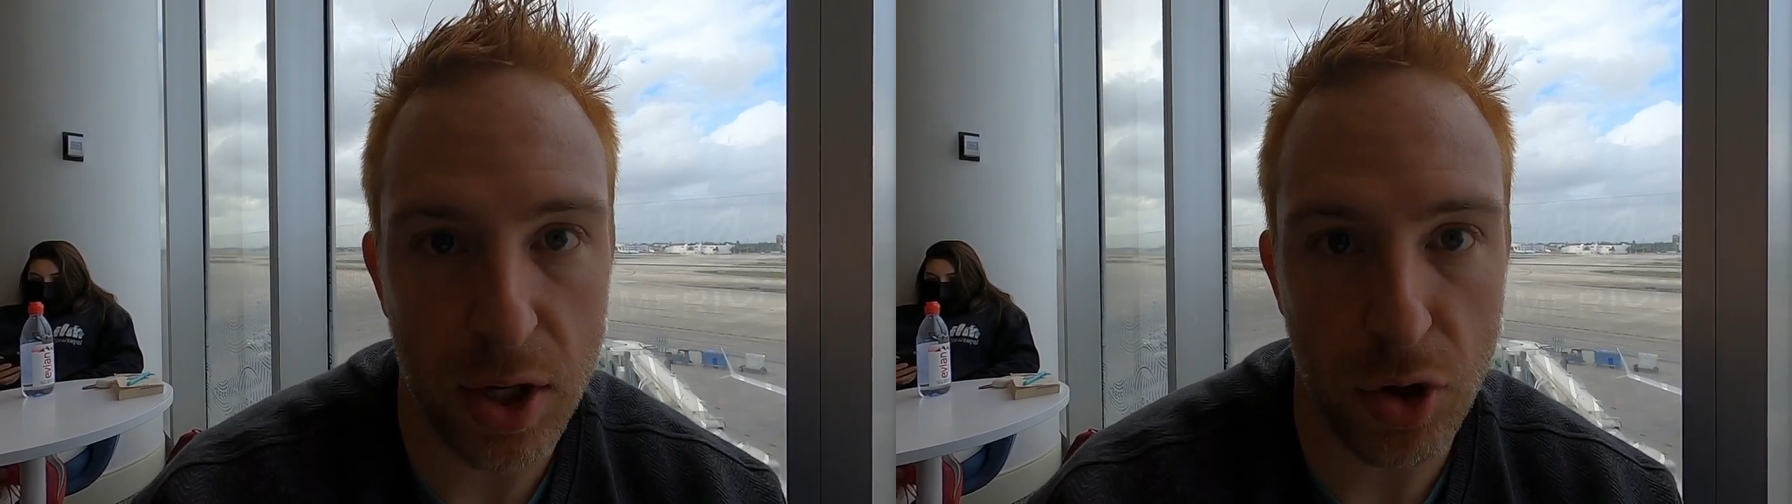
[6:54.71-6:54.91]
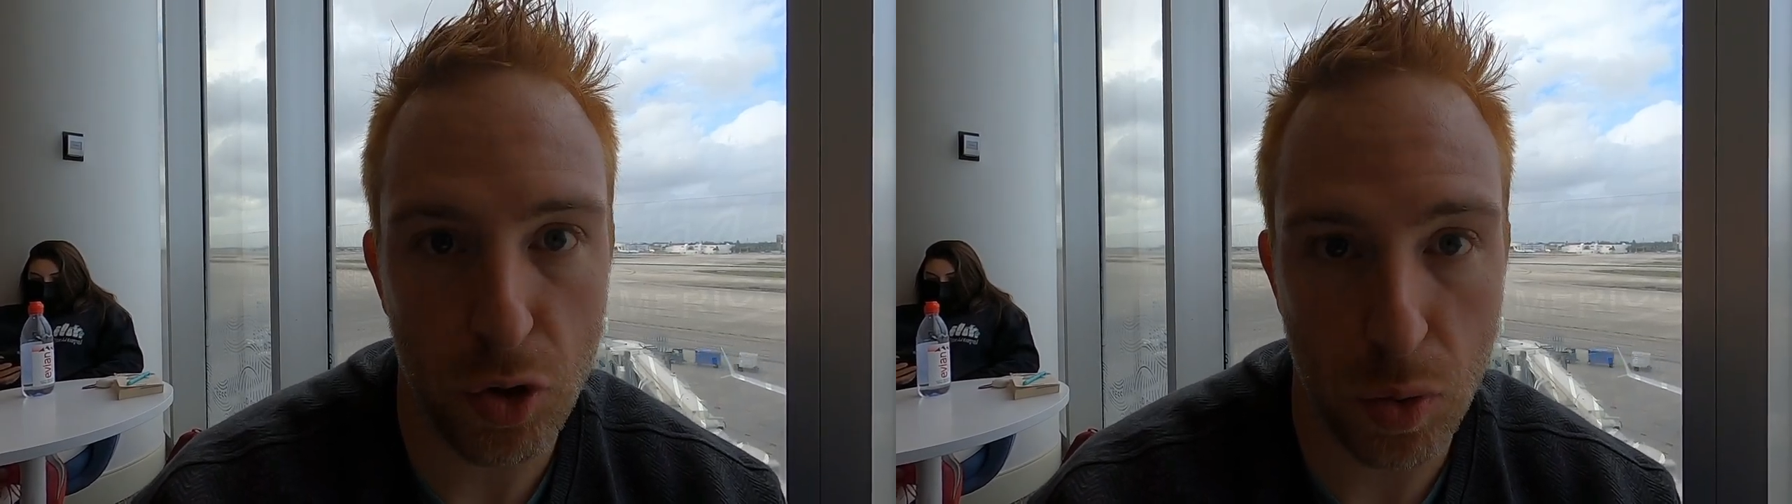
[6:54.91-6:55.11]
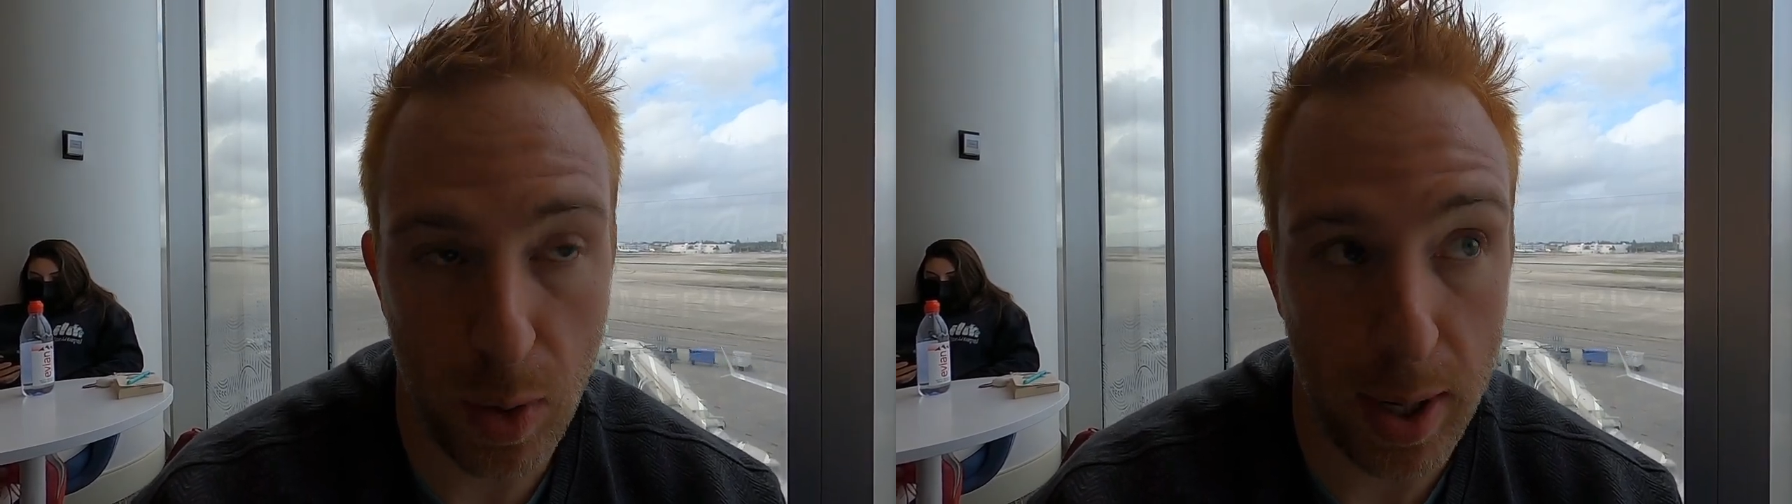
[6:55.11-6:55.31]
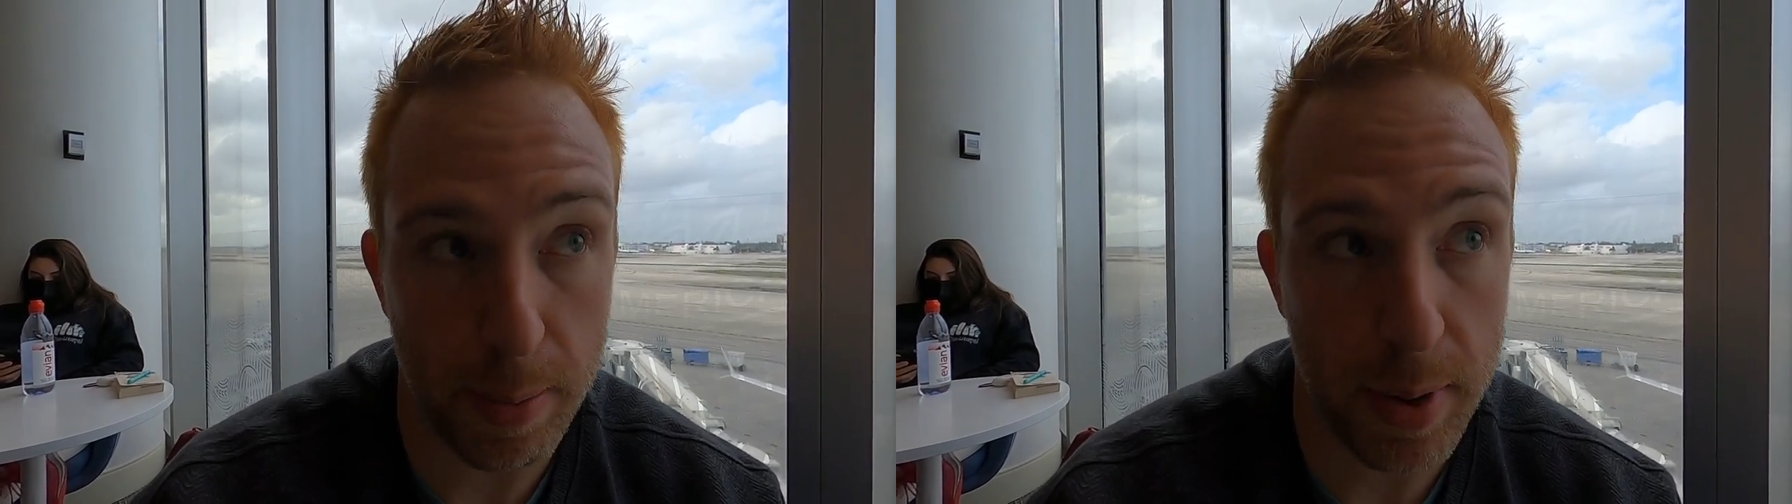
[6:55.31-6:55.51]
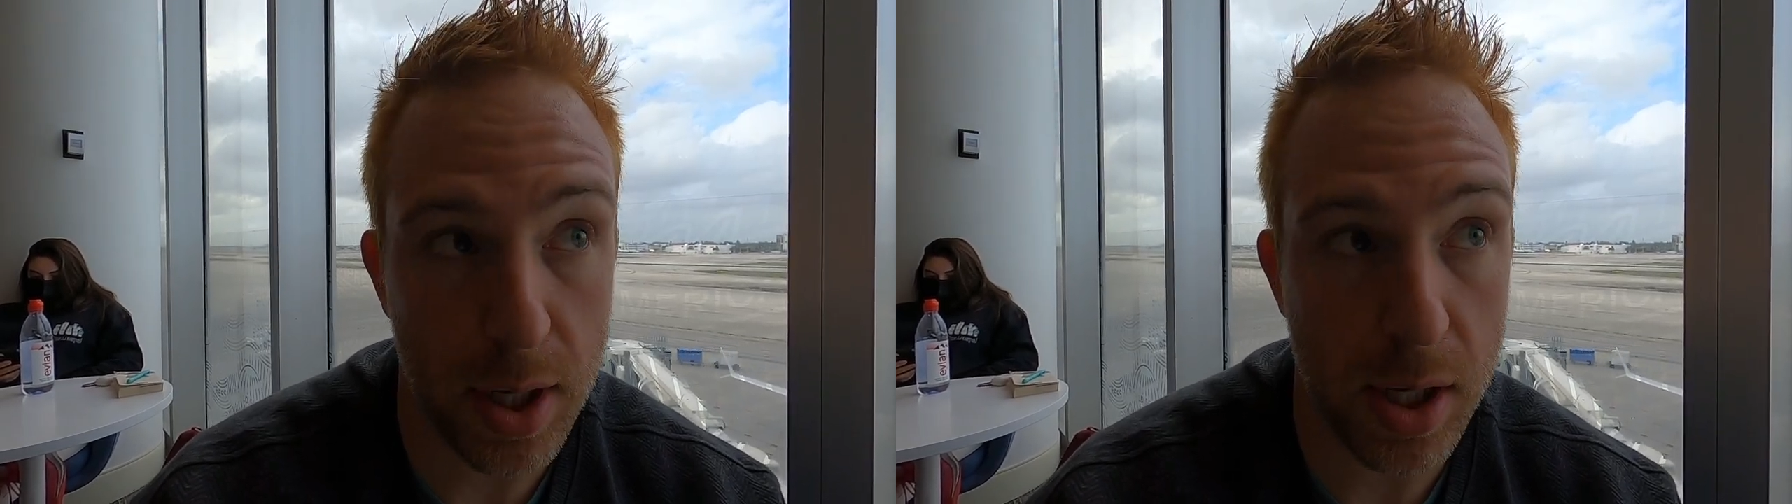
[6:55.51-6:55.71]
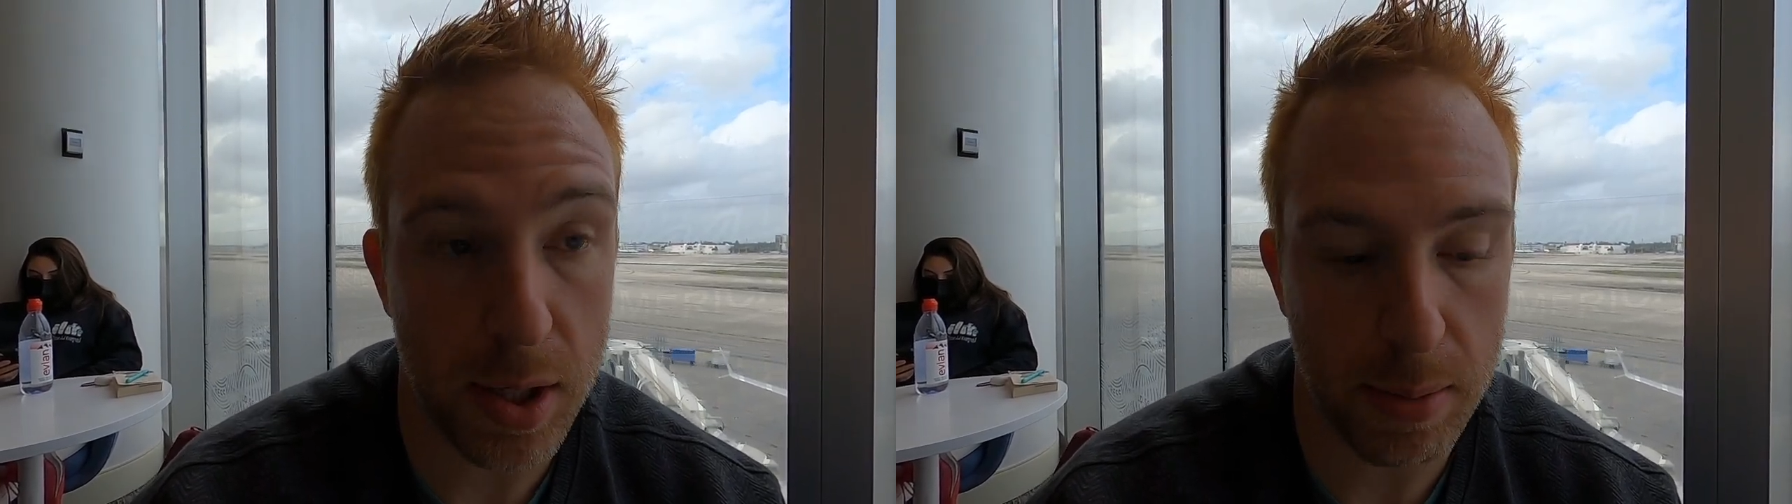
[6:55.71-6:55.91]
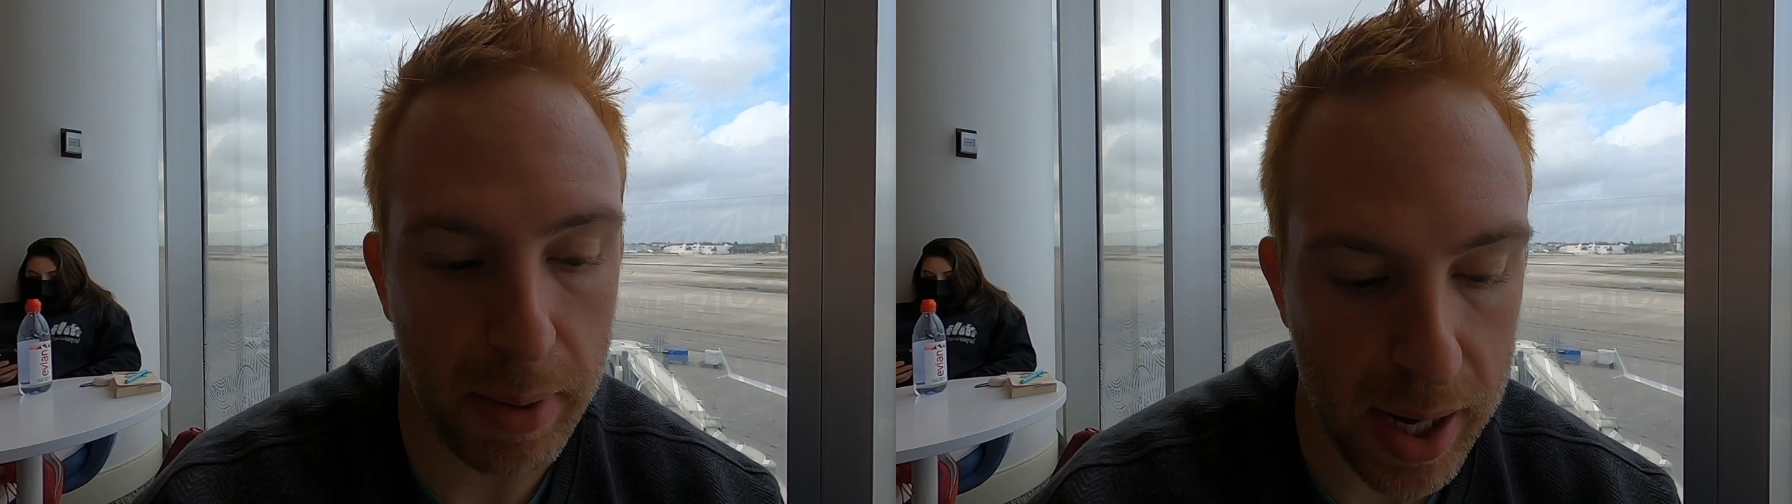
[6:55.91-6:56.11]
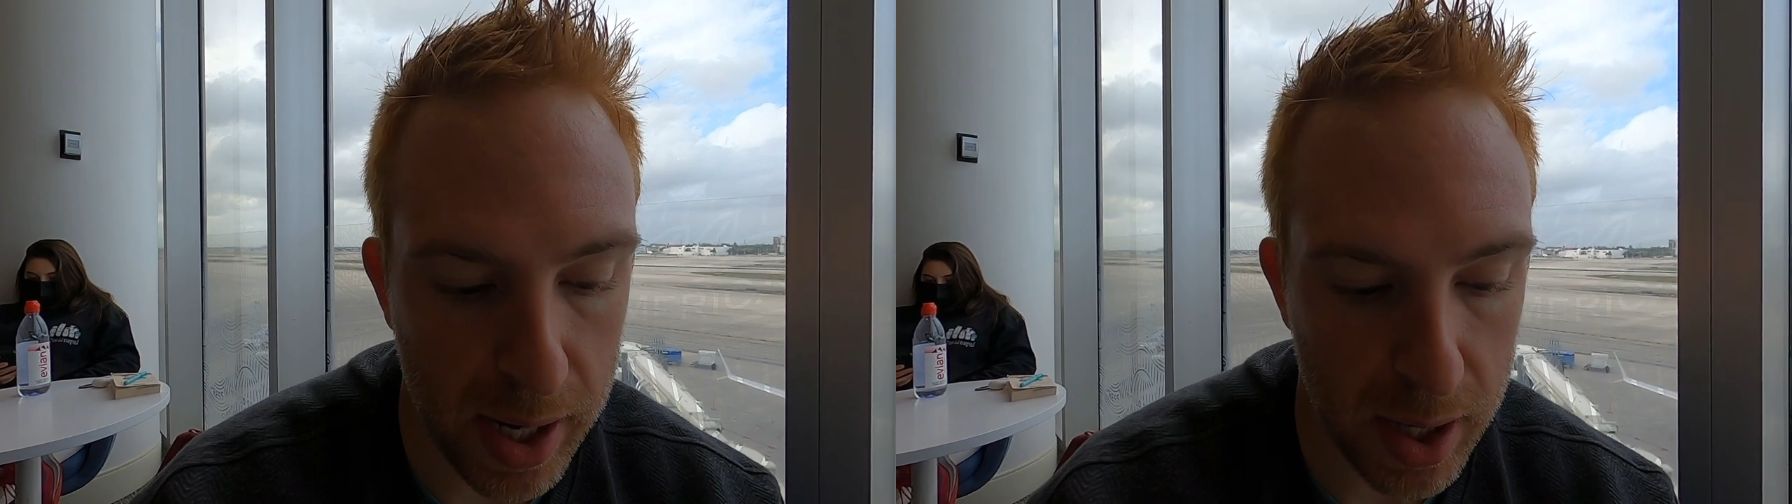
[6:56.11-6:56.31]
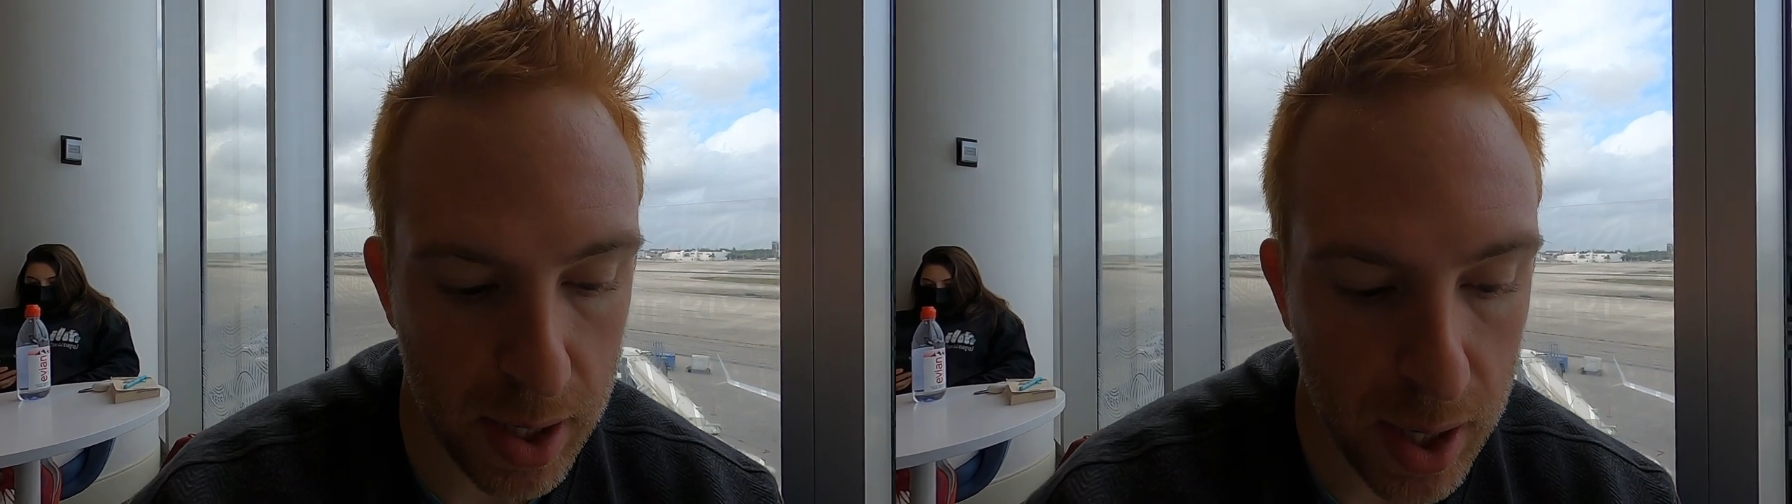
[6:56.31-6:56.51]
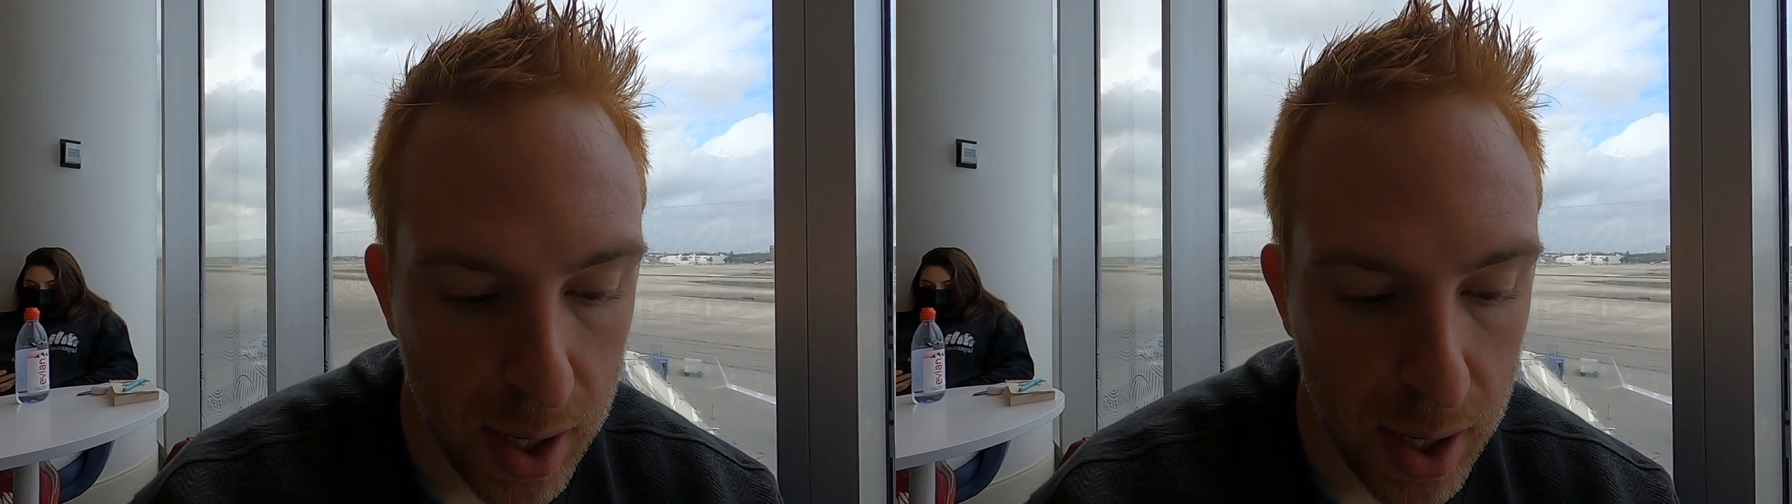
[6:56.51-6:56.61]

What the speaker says: this trip to Spain